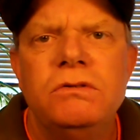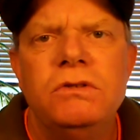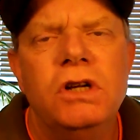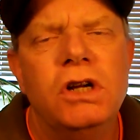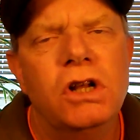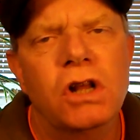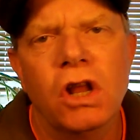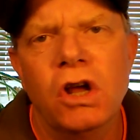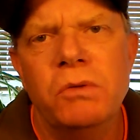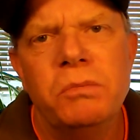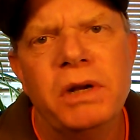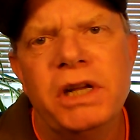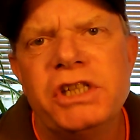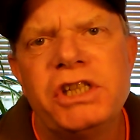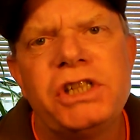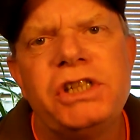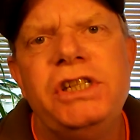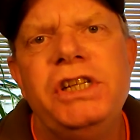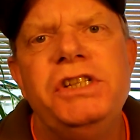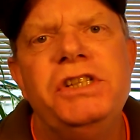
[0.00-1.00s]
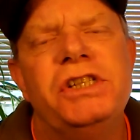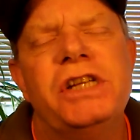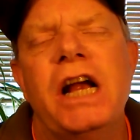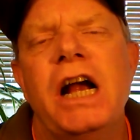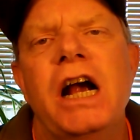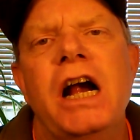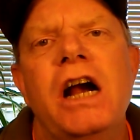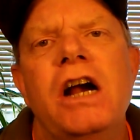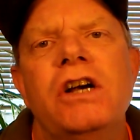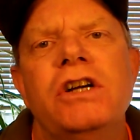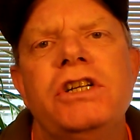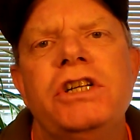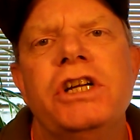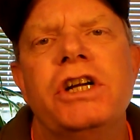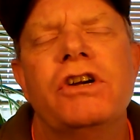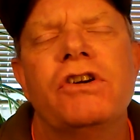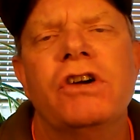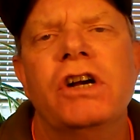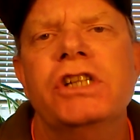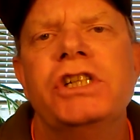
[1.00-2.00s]
the globalist desire
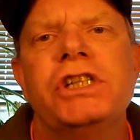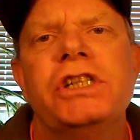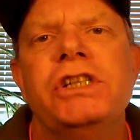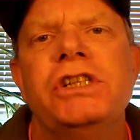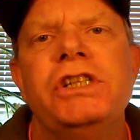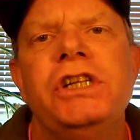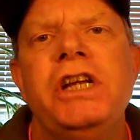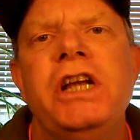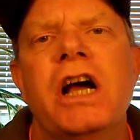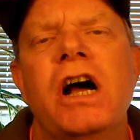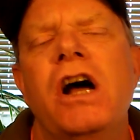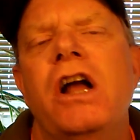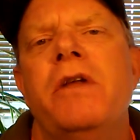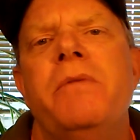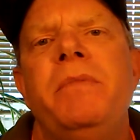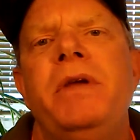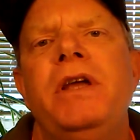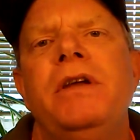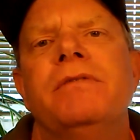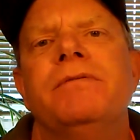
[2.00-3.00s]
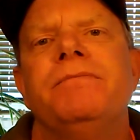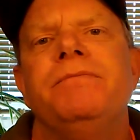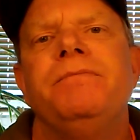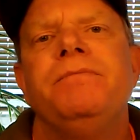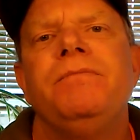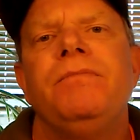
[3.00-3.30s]
to crush this economy,